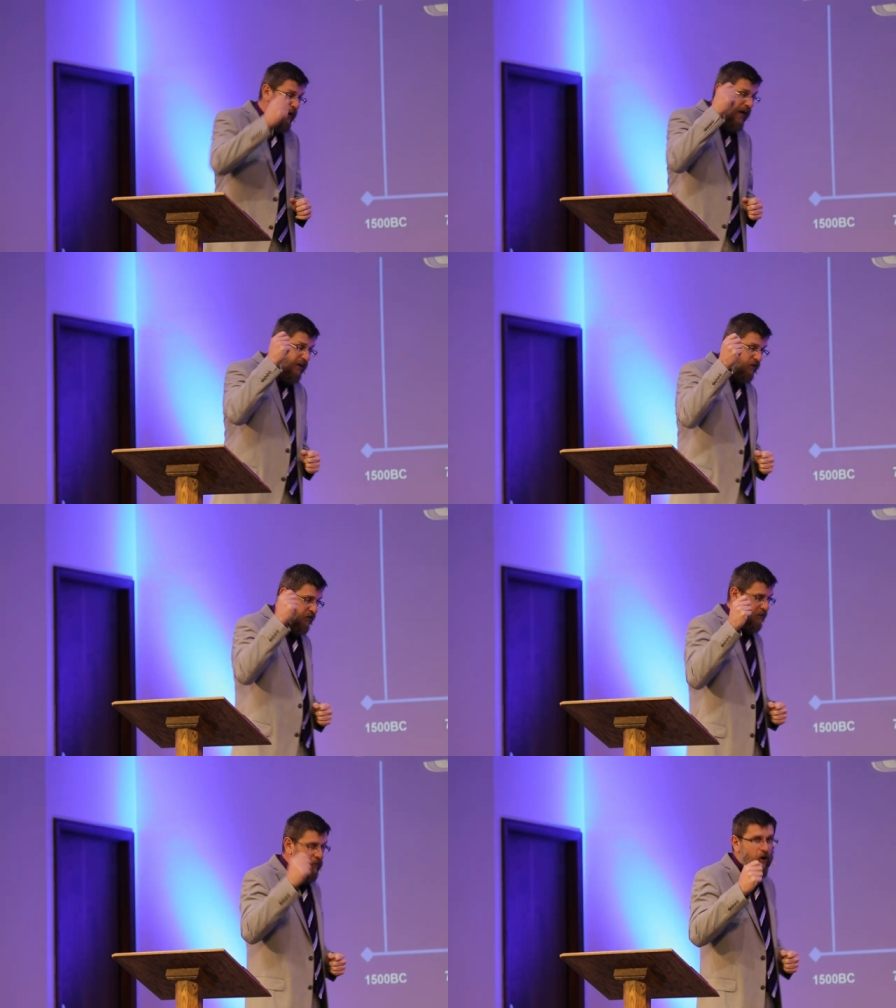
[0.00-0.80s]
banner,
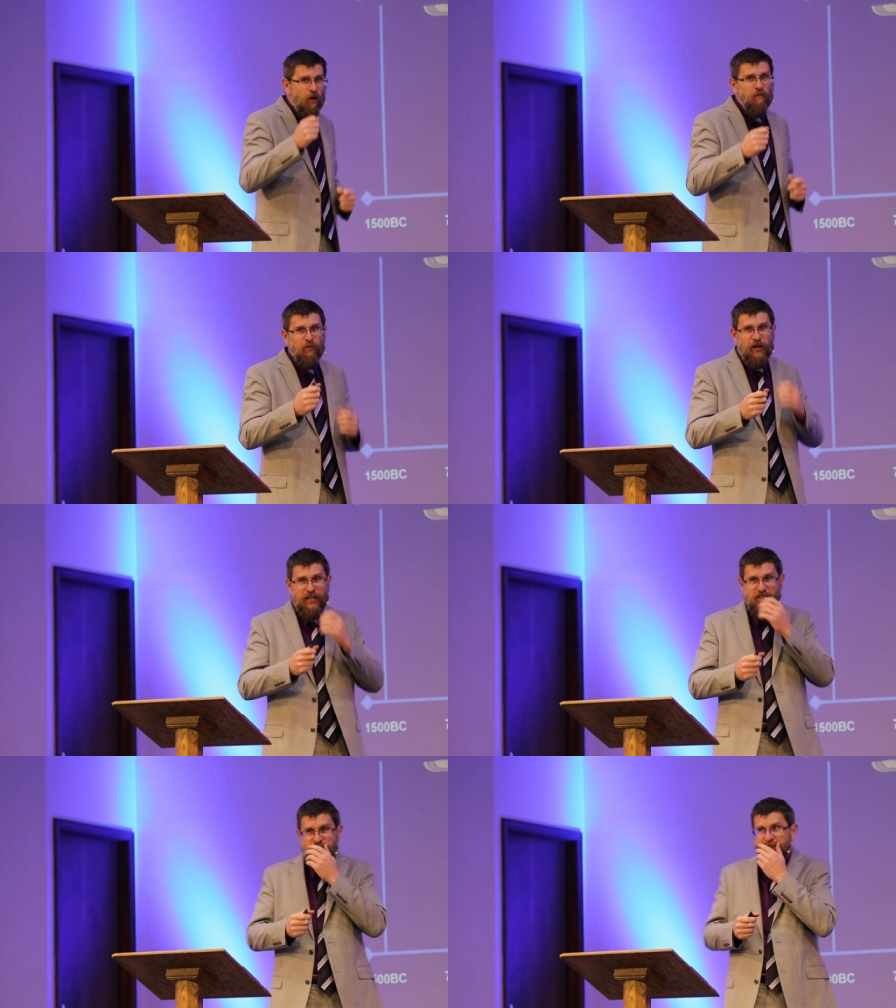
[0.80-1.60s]
the palm
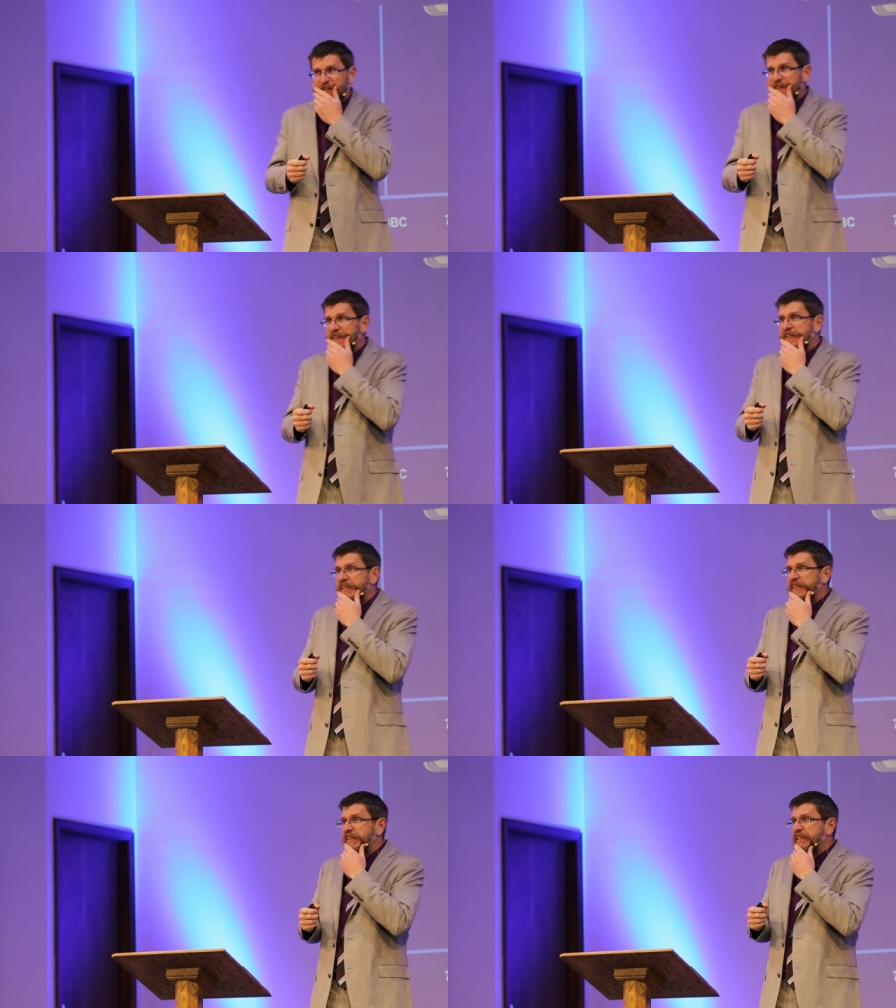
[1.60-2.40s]
branch,
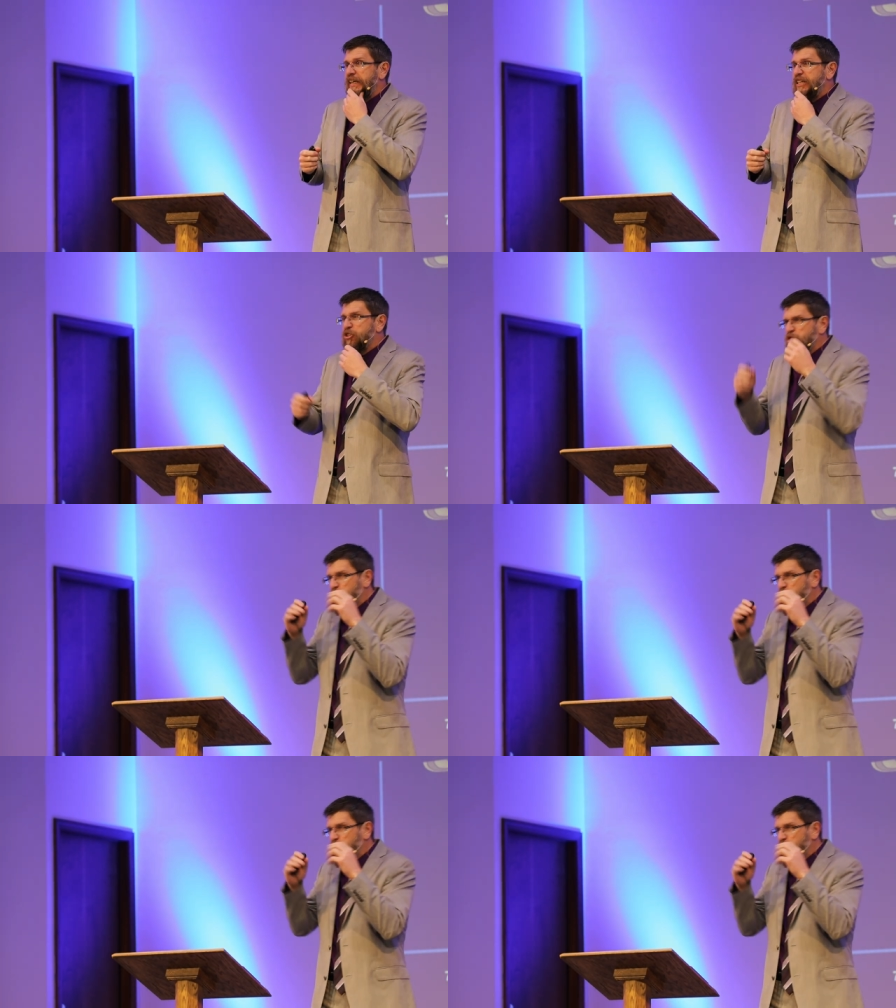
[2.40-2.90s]
is